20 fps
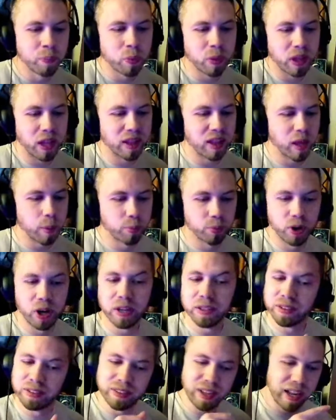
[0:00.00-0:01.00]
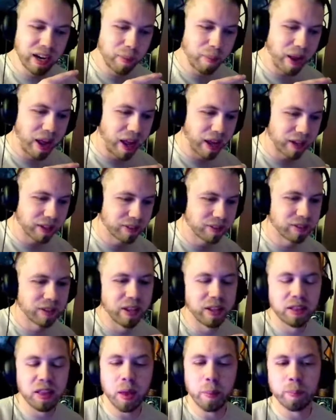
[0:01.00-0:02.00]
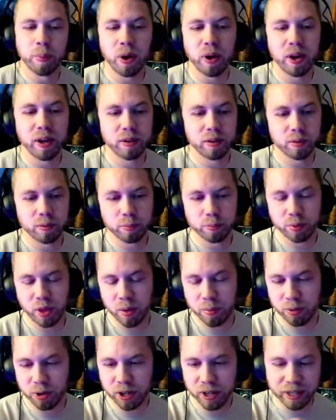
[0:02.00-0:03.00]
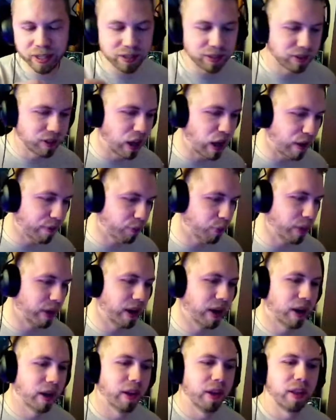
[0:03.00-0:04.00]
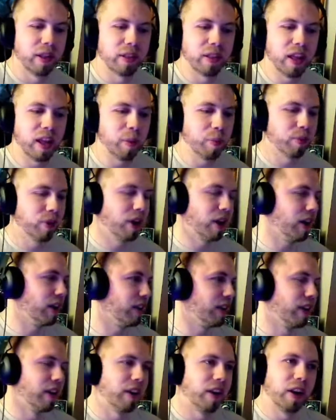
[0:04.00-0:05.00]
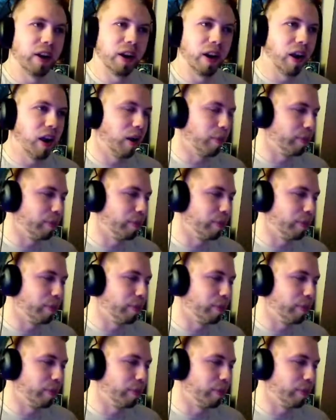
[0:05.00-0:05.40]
and they brought ZeniMax. They bought, they brought id Software. They brought uh,